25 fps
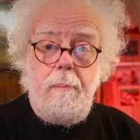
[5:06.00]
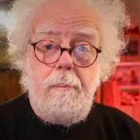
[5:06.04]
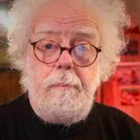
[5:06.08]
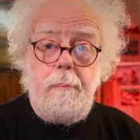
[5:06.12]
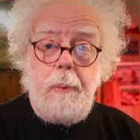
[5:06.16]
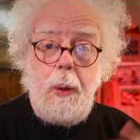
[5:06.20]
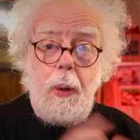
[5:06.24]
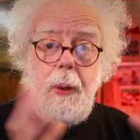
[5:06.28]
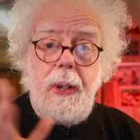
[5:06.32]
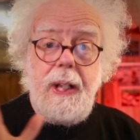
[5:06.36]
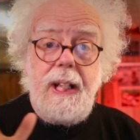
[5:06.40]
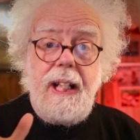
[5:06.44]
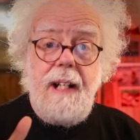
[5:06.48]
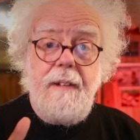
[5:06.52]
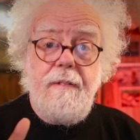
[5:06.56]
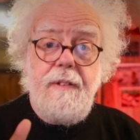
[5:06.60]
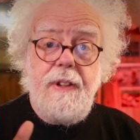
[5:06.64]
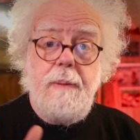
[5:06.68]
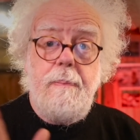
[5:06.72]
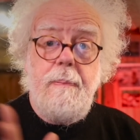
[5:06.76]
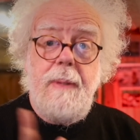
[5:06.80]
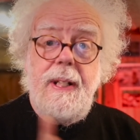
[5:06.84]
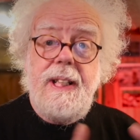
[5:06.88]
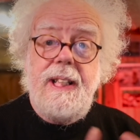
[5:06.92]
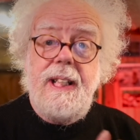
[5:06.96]
Boeing have
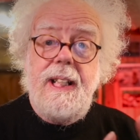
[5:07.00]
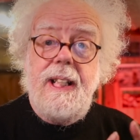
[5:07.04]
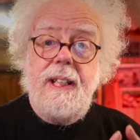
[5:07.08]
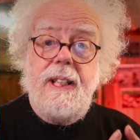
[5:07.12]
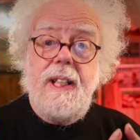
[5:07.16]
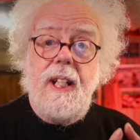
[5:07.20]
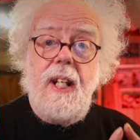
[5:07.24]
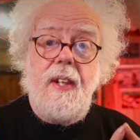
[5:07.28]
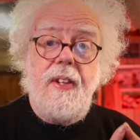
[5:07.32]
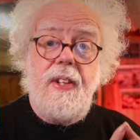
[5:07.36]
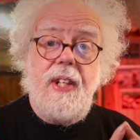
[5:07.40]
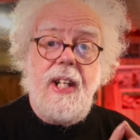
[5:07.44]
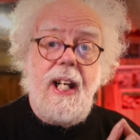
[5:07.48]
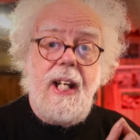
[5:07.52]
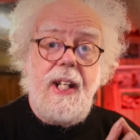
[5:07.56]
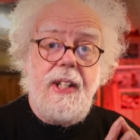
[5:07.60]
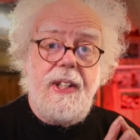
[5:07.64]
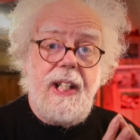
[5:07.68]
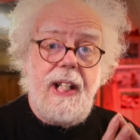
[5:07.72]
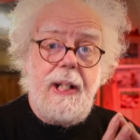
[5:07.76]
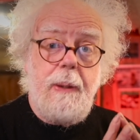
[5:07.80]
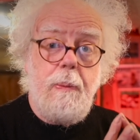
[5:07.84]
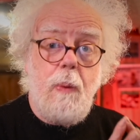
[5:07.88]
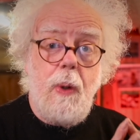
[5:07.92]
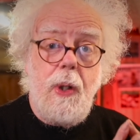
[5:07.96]
admitted that
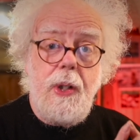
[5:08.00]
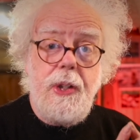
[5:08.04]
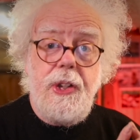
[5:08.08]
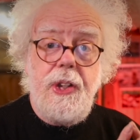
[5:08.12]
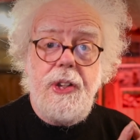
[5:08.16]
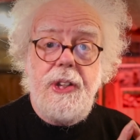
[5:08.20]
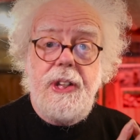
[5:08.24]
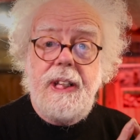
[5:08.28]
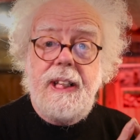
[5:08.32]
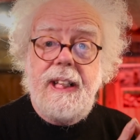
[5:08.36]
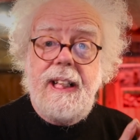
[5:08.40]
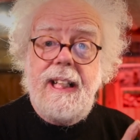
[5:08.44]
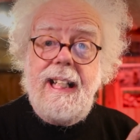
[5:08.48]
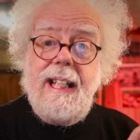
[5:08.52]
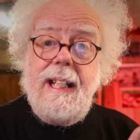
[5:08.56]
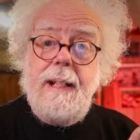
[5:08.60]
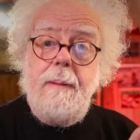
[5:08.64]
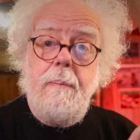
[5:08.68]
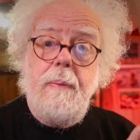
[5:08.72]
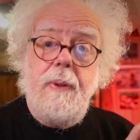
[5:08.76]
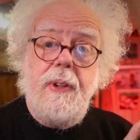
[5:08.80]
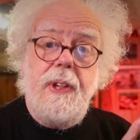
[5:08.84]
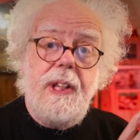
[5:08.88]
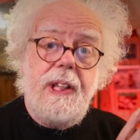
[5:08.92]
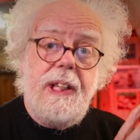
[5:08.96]
they wanted to
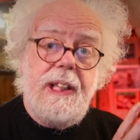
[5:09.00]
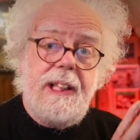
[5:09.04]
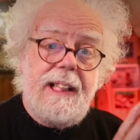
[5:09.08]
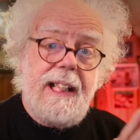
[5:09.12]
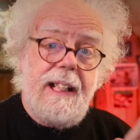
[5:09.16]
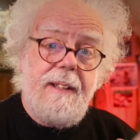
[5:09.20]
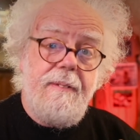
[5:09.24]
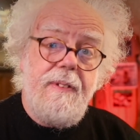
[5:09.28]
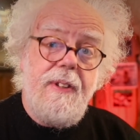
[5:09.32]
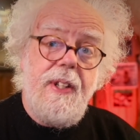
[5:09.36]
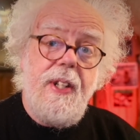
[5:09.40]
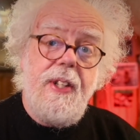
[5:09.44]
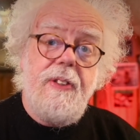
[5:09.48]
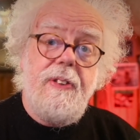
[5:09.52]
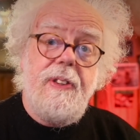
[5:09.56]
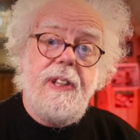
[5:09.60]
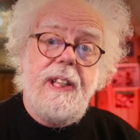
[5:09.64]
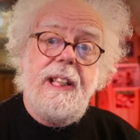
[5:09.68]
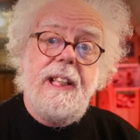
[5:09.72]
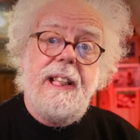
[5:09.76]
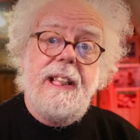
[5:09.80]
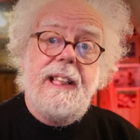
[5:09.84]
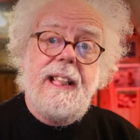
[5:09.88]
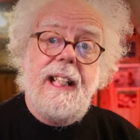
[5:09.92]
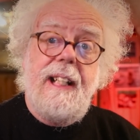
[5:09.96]
keep the
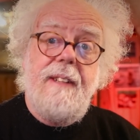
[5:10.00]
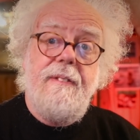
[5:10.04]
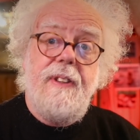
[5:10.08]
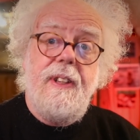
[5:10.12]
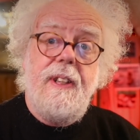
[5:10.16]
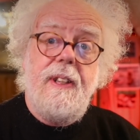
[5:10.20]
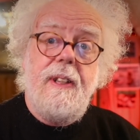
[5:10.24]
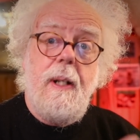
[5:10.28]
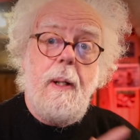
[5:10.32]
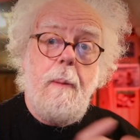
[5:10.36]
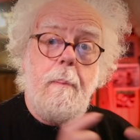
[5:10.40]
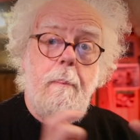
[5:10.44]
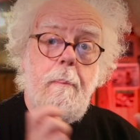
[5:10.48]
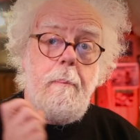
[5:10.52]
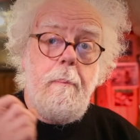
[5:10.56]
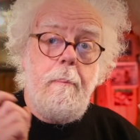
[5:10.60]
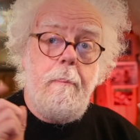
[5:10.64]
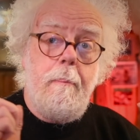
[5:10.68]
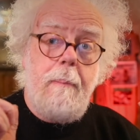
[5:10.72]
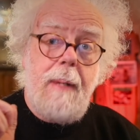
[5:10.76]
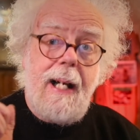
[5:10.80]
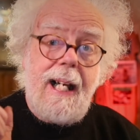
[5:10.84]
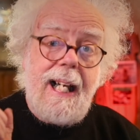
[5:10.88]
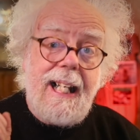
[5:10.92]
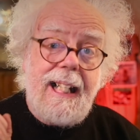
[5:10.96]
737
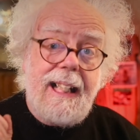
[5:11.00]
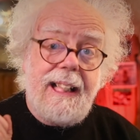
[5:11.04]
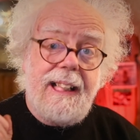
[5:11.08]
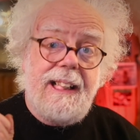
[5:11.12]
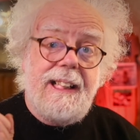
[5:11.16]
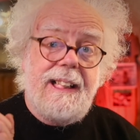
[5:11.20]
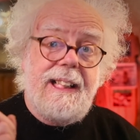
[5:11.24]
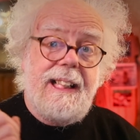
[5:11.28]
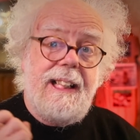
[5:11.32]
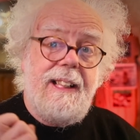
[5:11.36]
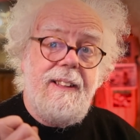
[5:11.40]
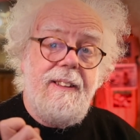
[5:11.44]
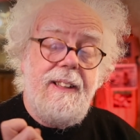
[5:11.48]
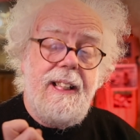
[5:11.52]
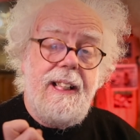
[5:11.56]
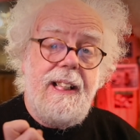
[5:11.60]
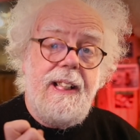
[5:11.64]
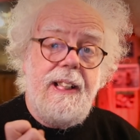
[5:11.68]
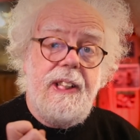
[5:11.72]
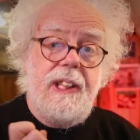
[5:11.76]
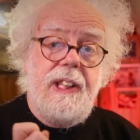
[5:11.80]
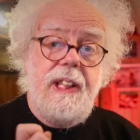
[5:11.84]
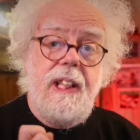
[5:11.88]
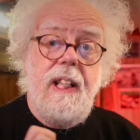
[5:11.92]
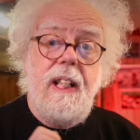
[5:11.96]
MAX
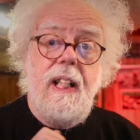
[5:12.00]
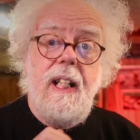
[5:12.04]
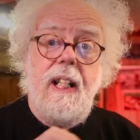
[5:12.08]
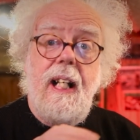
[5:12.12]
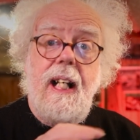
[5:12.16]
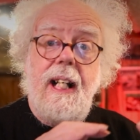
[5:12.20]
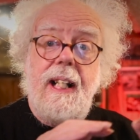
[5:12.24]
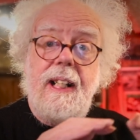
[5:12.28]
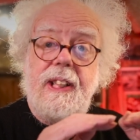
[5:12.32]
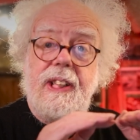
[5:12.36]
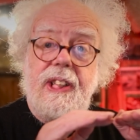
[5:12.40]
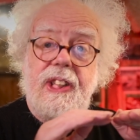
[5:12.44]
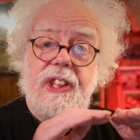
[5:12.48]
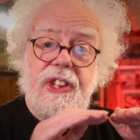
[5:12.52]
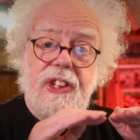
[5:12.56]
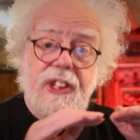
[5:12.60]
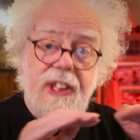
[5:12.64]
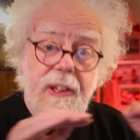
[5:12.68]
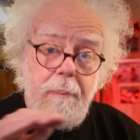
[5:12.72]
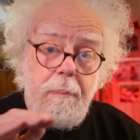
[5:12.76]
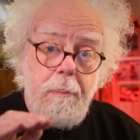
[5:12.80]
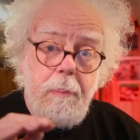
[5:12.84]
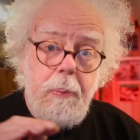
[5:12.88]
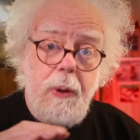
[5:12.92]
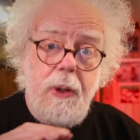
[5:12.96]
series as
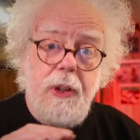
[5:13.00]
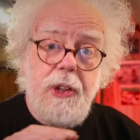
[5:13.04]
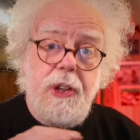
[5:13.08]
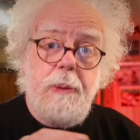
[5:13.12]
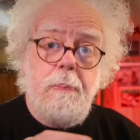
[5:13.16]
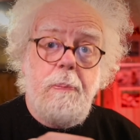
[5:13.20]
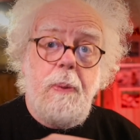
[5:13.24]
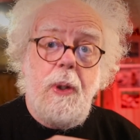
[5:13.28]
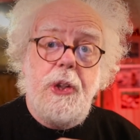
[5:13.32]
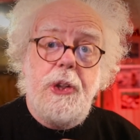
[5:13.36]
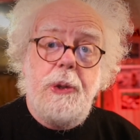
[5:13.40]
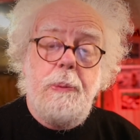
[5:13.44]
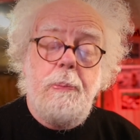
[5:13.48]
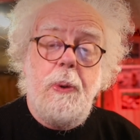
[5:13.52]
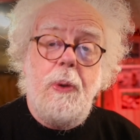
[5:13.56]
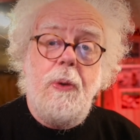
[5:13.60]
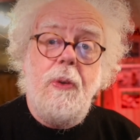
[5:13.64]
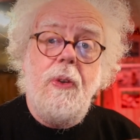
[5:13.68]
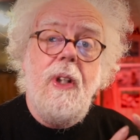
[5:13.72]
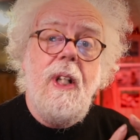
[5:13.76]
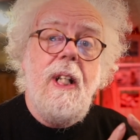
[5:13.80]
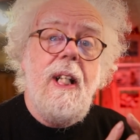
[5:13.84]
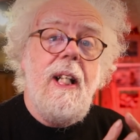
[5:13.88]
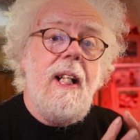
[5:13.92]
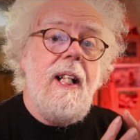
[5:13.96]
simple as possible,